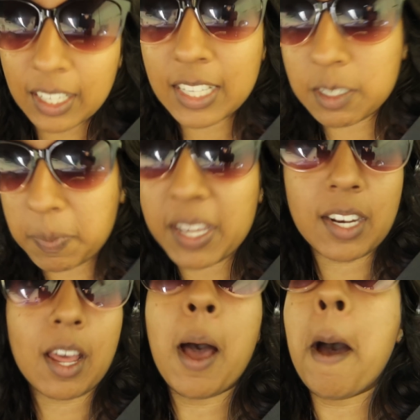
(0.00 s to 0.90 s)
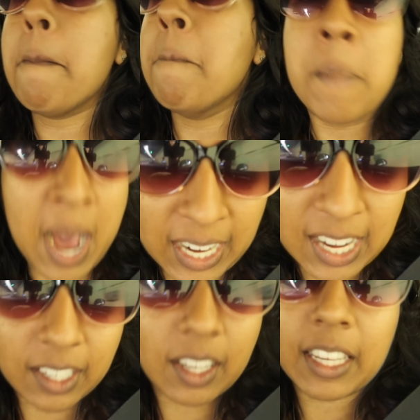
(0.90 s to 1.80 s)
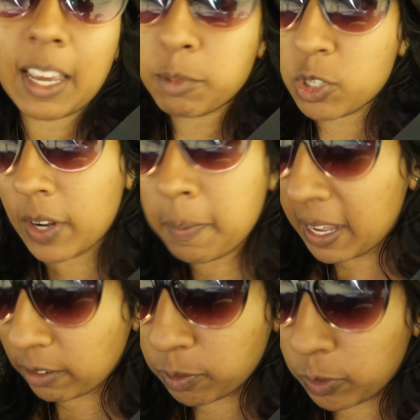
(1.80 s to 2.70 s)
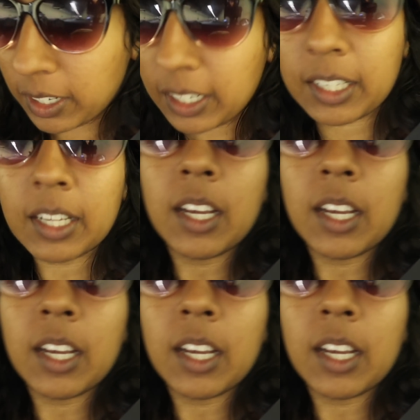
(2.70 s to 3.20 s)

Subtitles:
It's been manic. I came straight back from work.